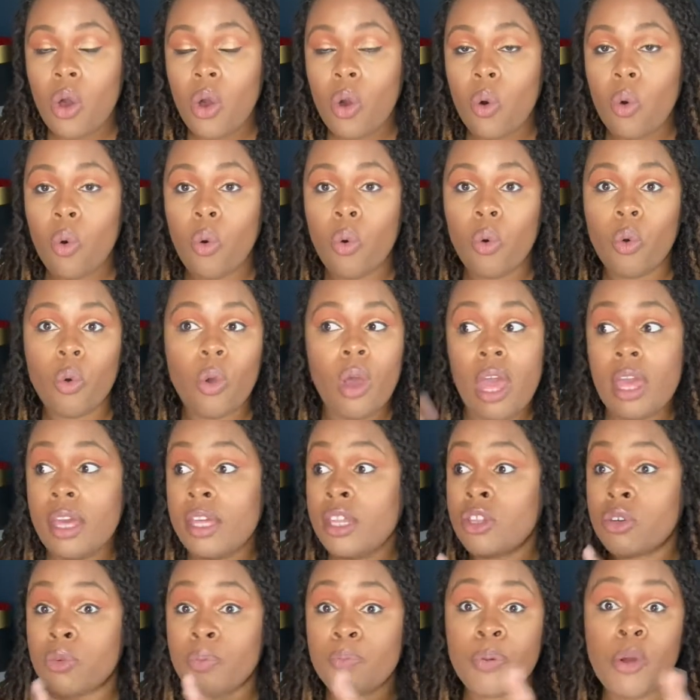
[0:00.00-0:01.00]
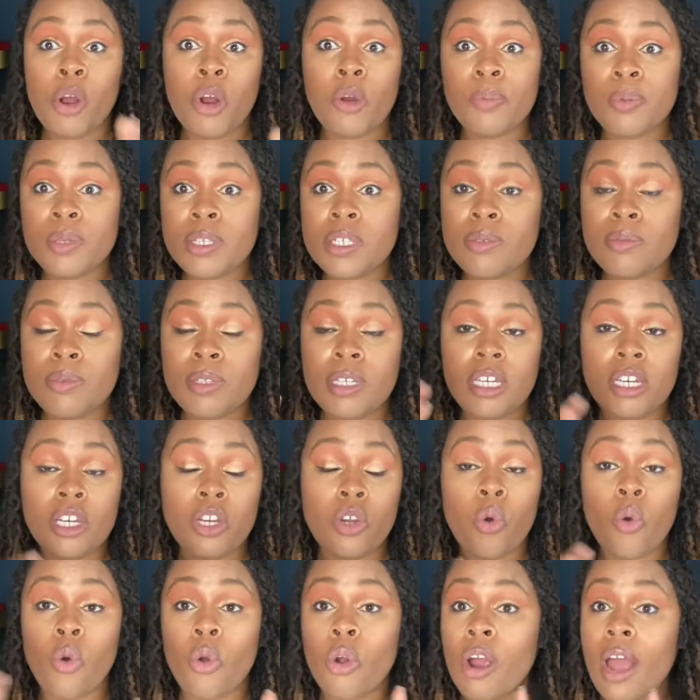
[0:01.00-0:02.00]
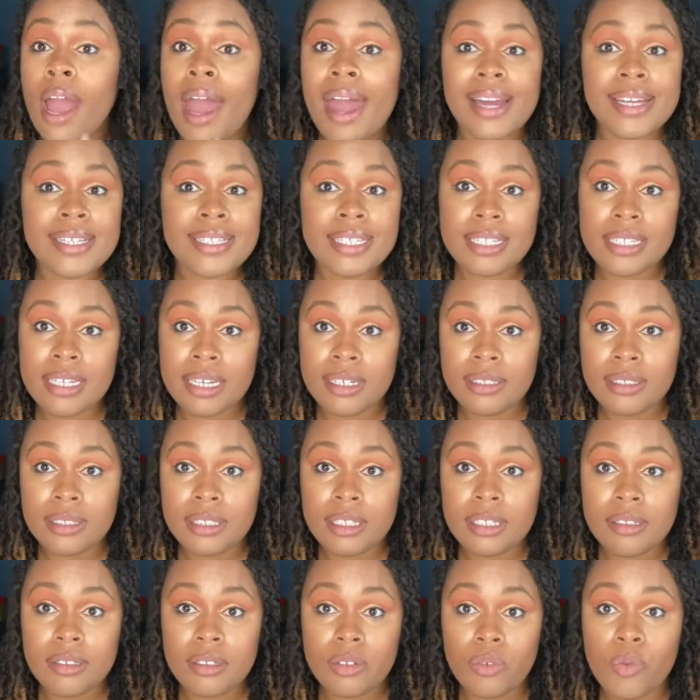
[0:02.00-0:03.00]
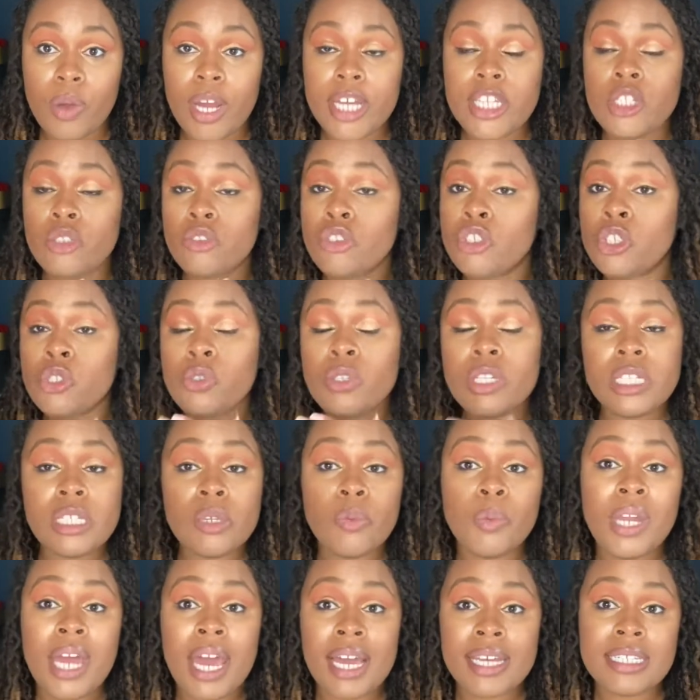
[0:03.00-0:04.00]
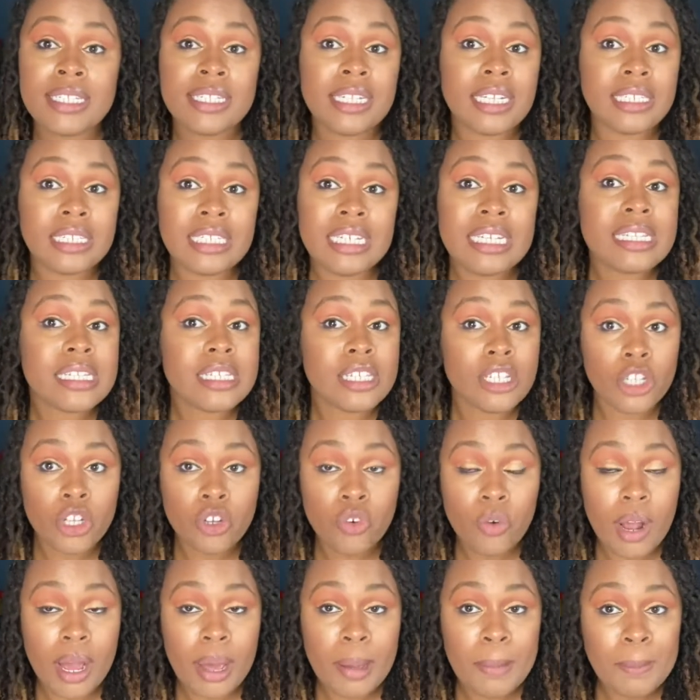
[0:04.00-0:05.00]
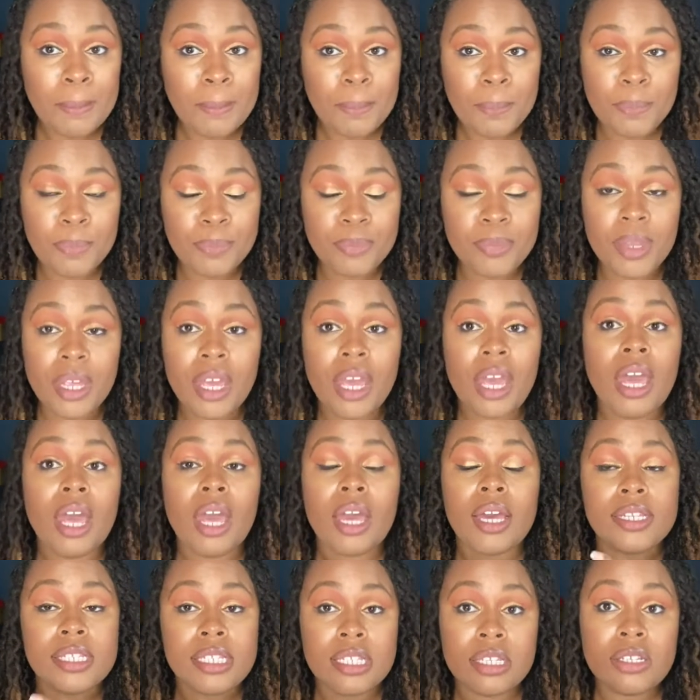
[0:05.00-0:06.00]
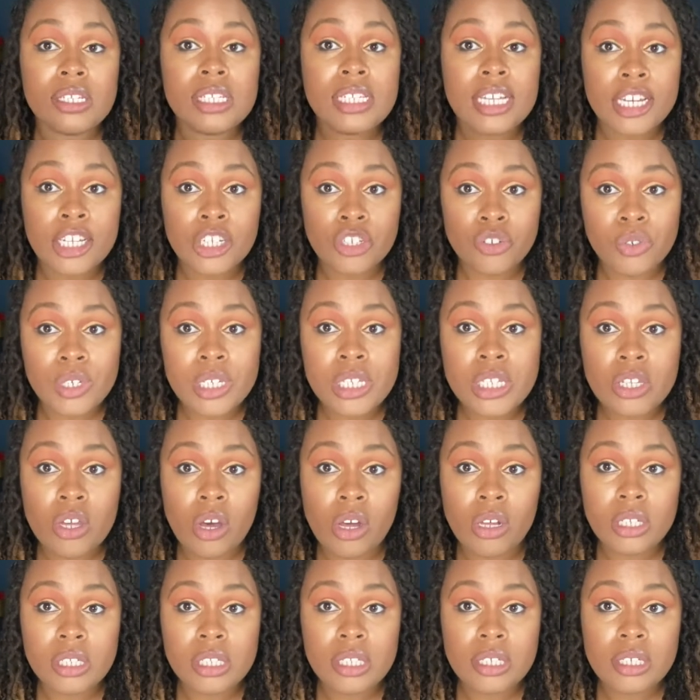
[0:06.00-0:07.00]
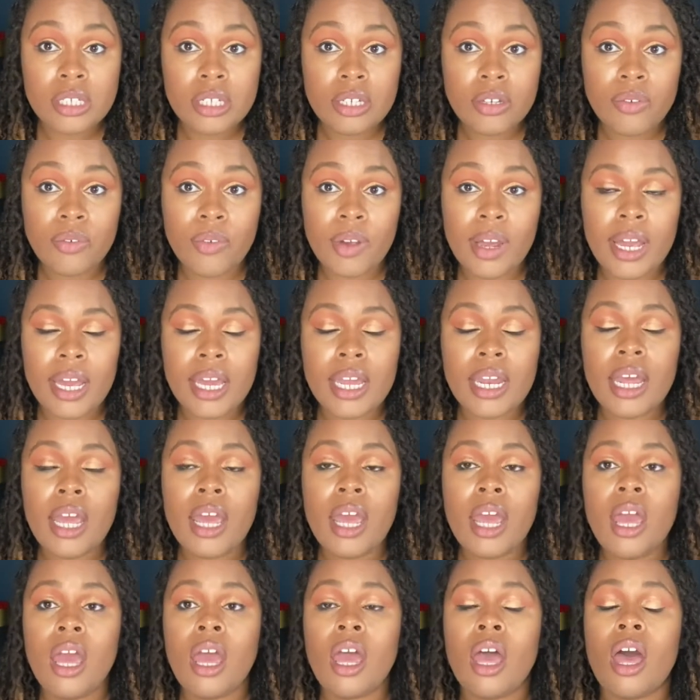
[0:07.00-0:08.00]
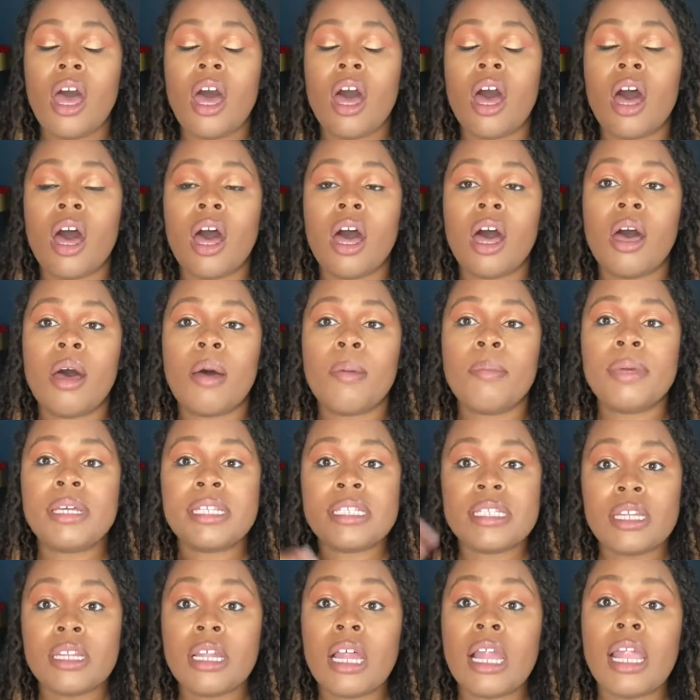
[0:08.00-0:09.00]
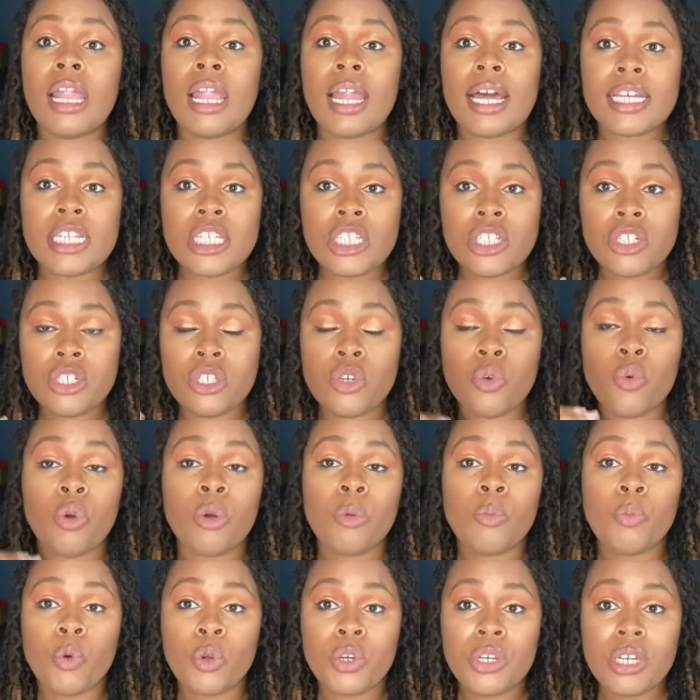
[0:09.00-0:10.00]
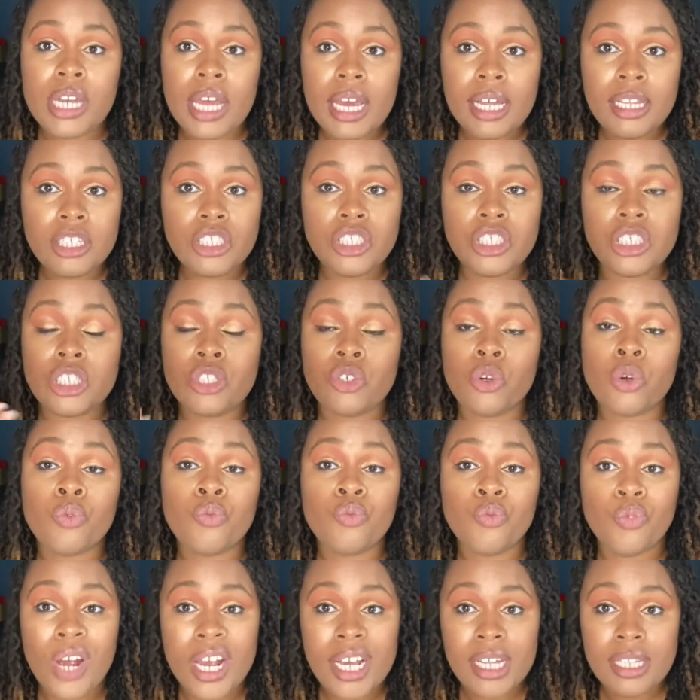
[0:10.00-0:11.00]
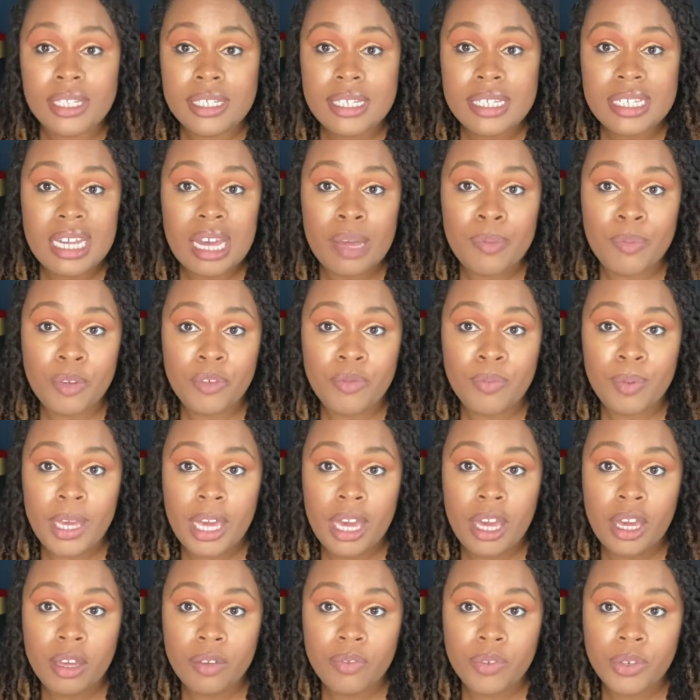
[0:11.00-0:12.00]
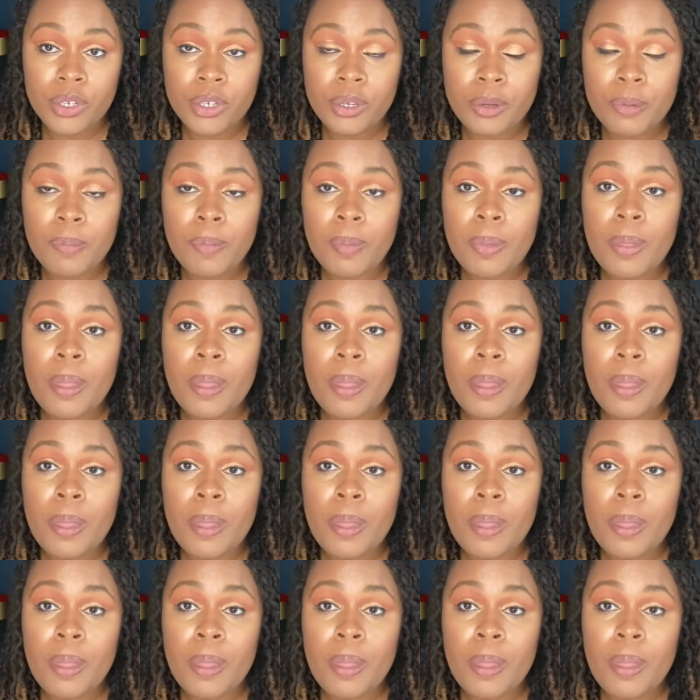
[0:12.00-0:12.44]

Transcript: or either purposely or accidentally, right? So shooting someone accidentally is still a crime. It's still second degree assault, right? It's still a lesser or more negligent or reckless type of behavior.